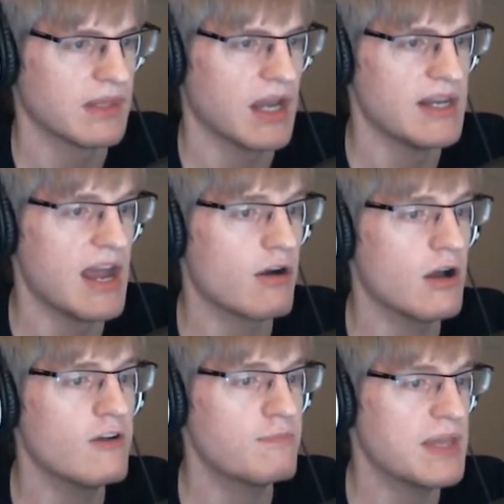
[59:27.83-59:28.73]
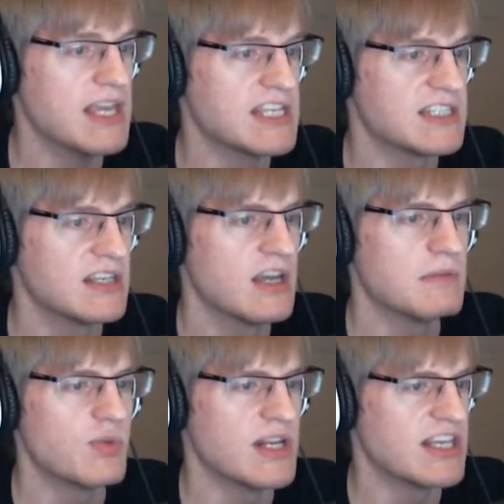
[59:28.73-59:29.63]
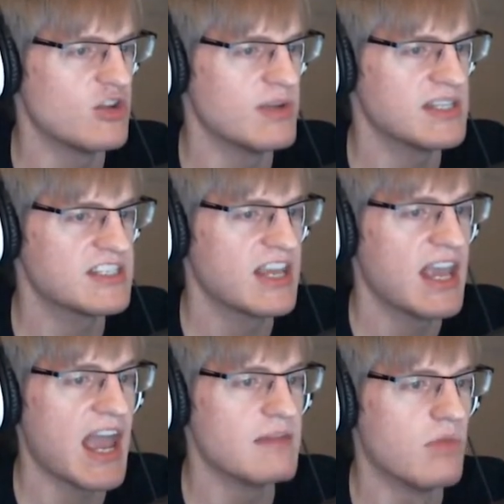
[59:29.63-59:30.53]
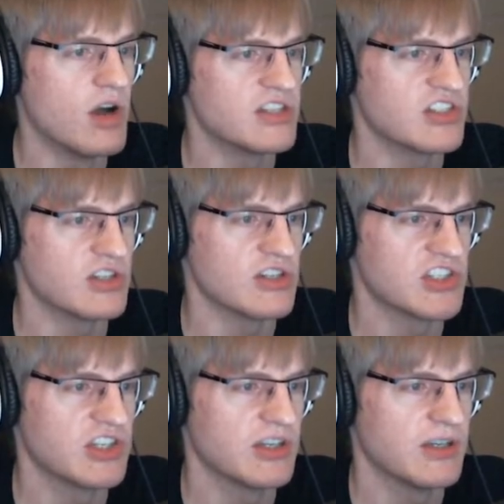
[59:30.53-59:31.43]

An era of peace between humans and monsters.